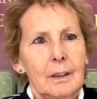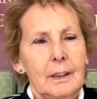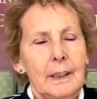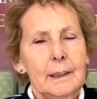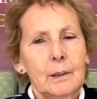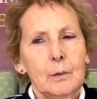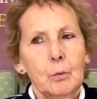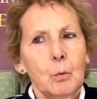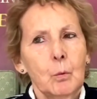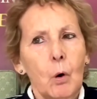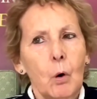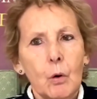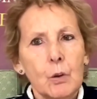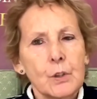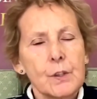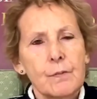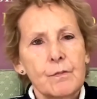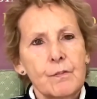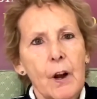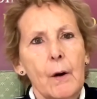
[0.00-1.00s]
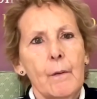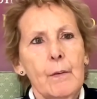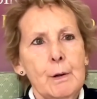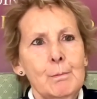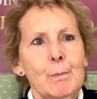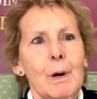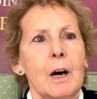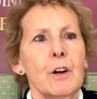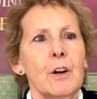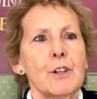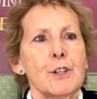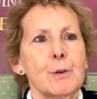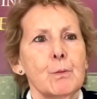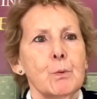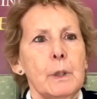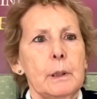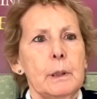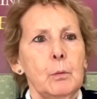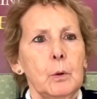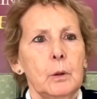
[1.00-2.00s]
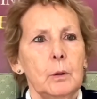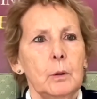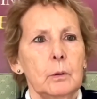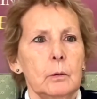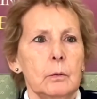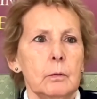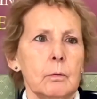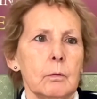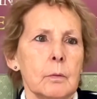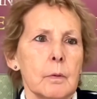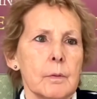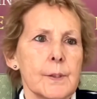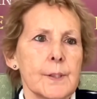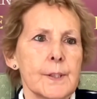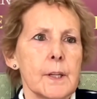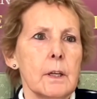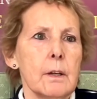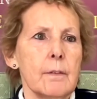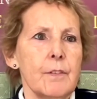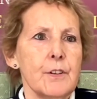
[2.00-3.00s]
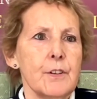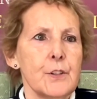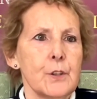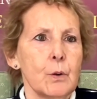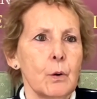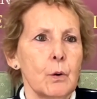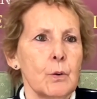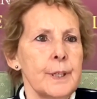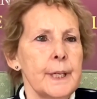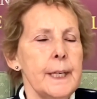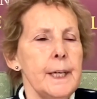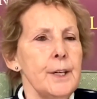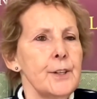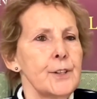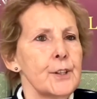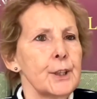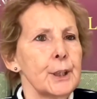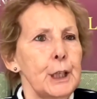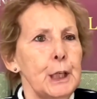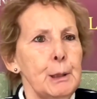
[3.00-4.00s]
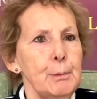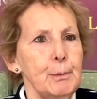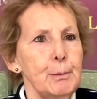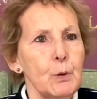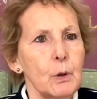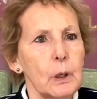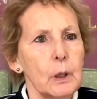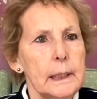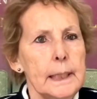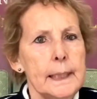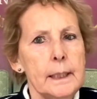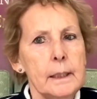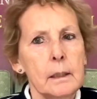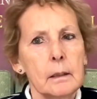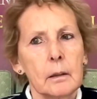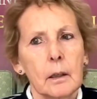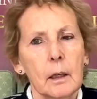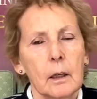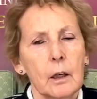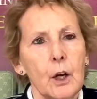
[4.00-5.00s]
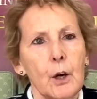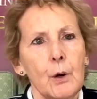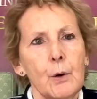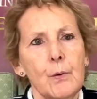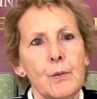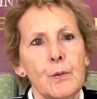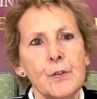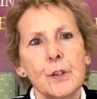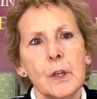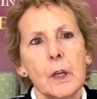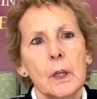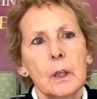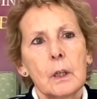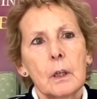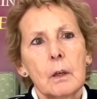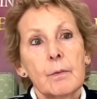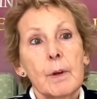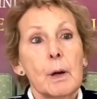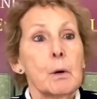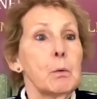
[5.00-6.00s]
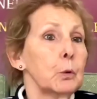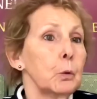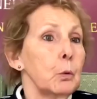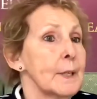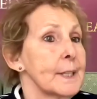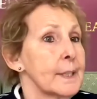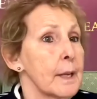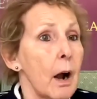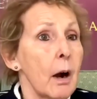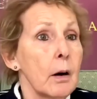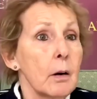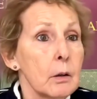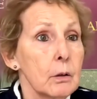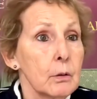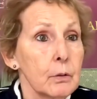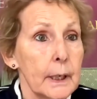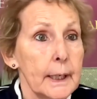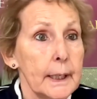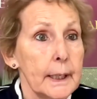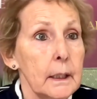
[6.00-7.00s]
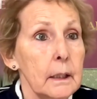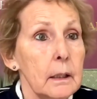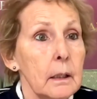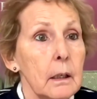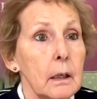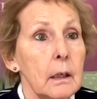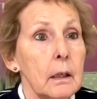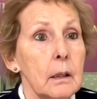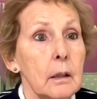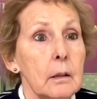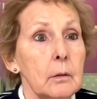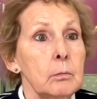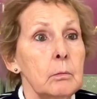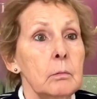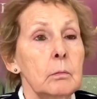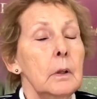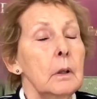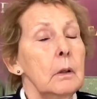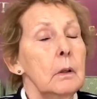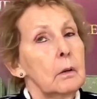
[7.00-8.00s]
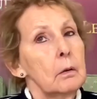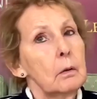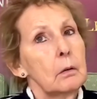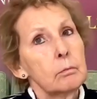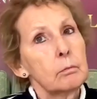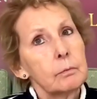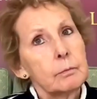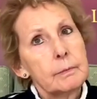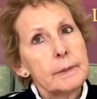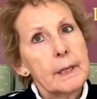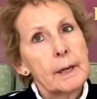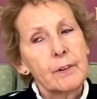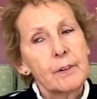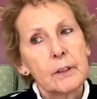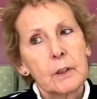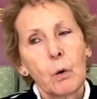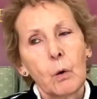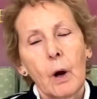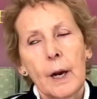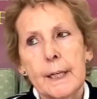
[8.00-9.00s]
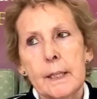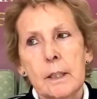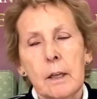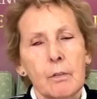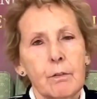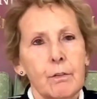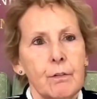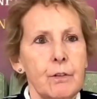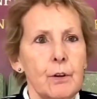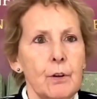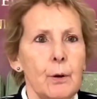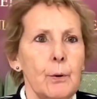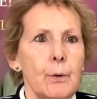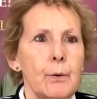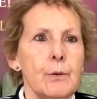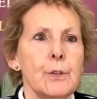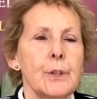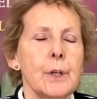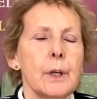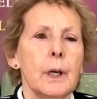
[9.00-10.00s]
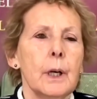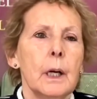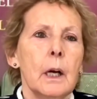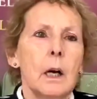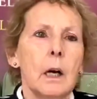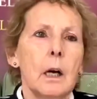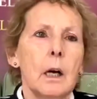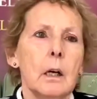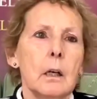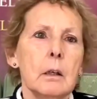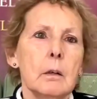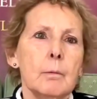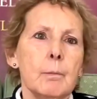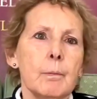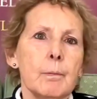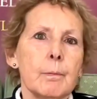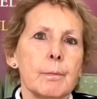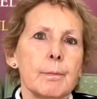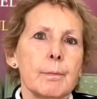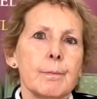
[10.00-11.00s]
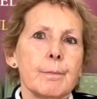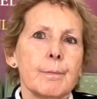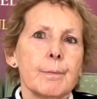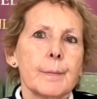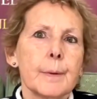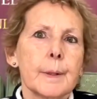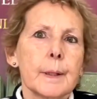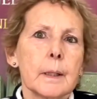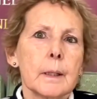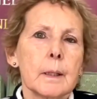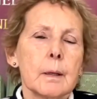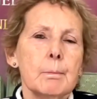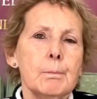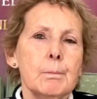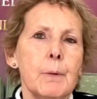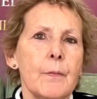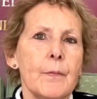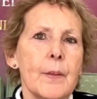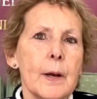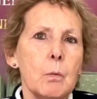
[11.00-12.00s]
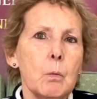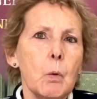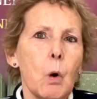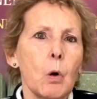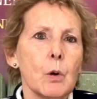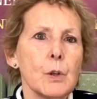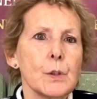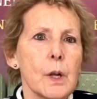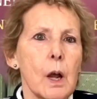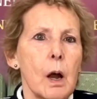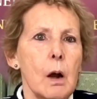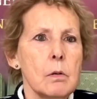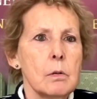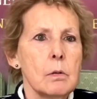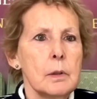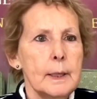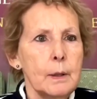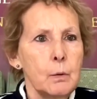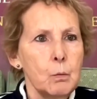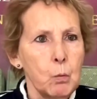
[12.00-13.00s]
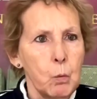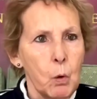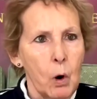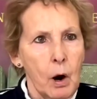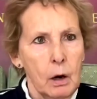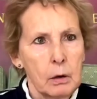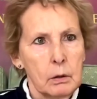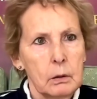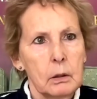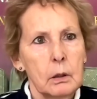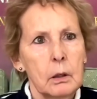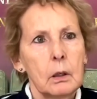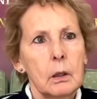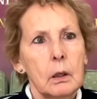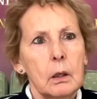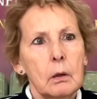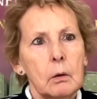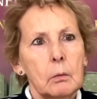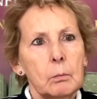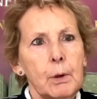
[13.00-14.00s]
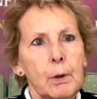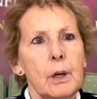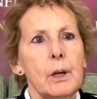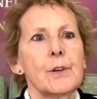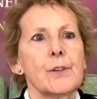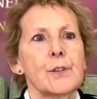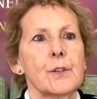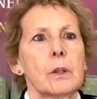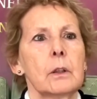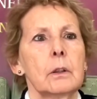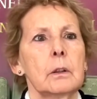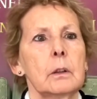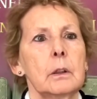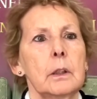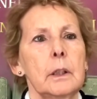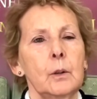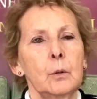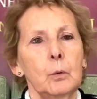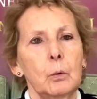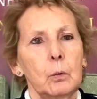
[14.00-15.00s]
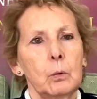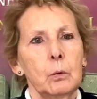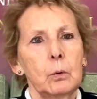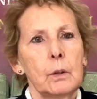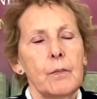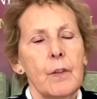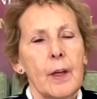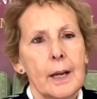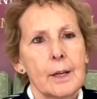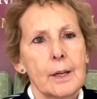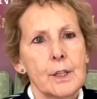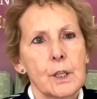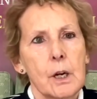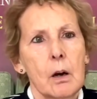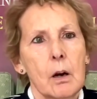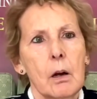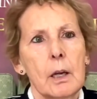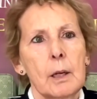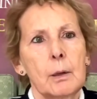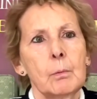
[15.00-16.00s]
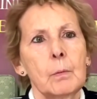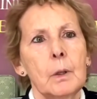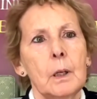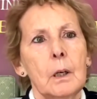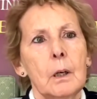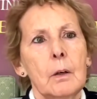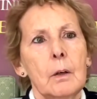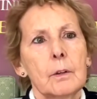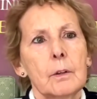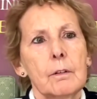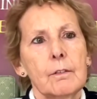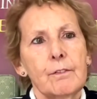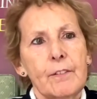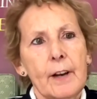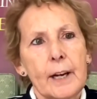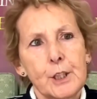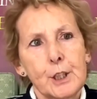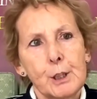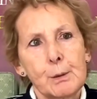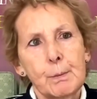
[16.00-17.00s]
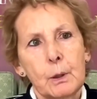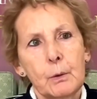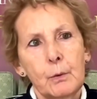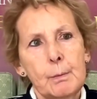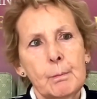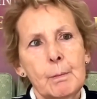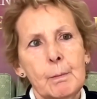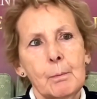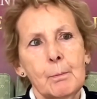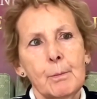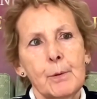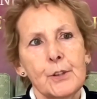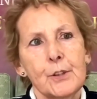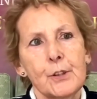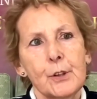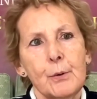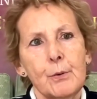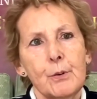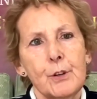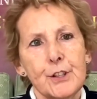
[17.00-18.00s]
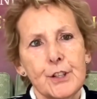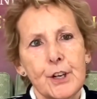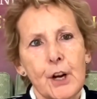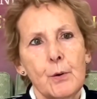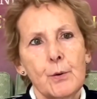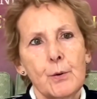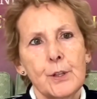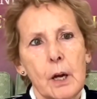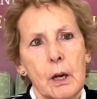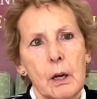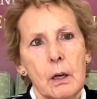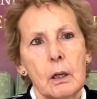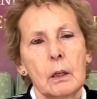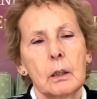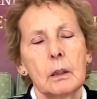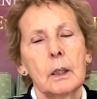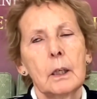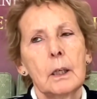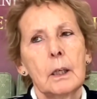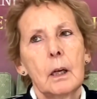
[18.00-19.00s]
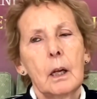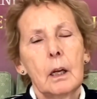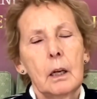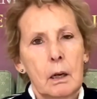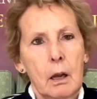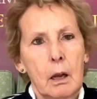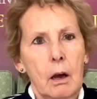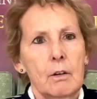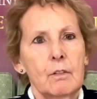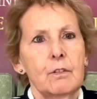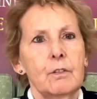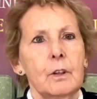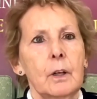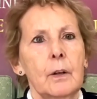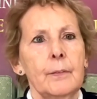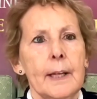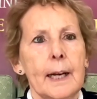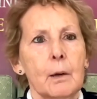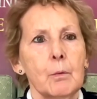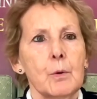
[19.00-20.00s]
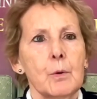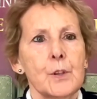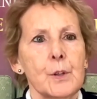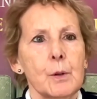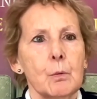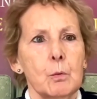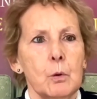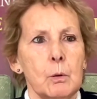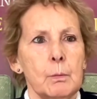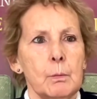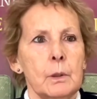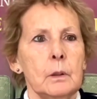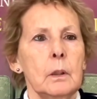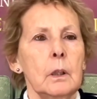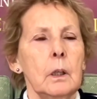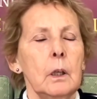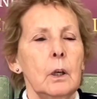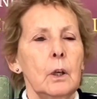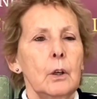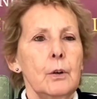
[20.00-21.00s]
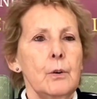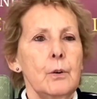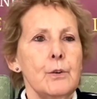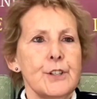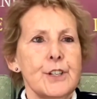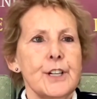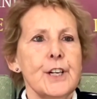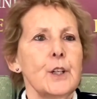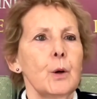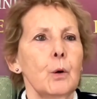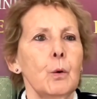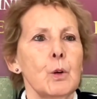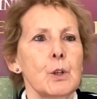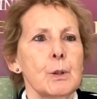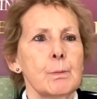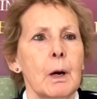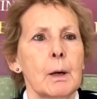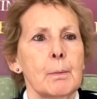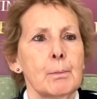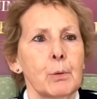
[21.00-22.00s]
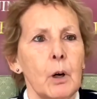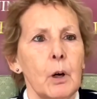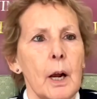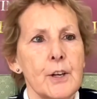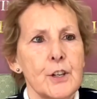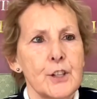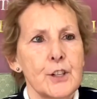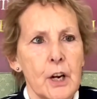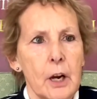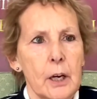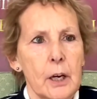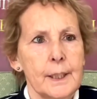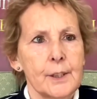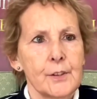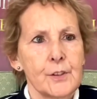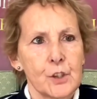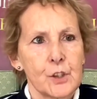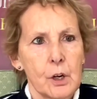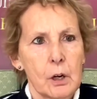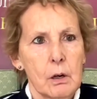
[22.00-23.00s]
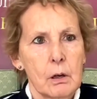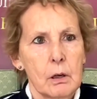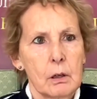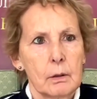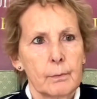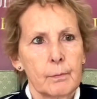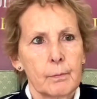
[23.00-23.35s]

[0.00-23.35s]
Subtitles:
it was very much, we will service your needs and keep you clean and clothed. They were always hungry, never quite enough food. But there was only one person in all of that time that Fatima remembers who showed her love, and that was a woman who she called my bright shining star.